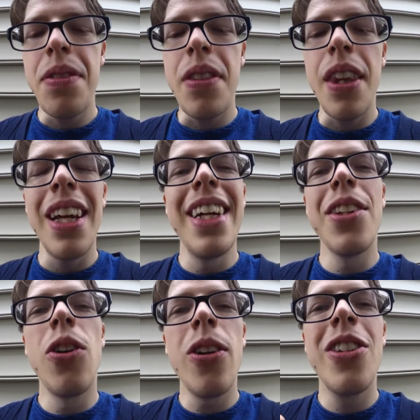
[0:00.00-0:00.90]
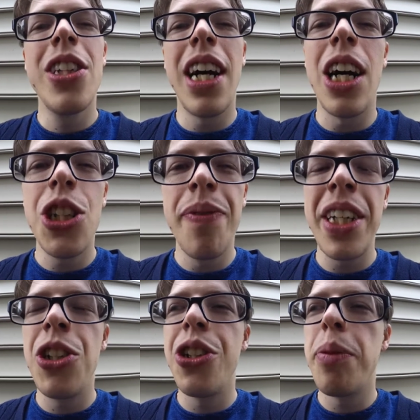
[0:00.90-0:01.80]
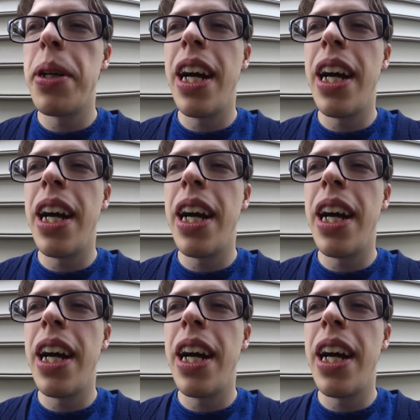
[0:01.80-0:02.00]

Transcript: it's called Scotch Mixture, but I don't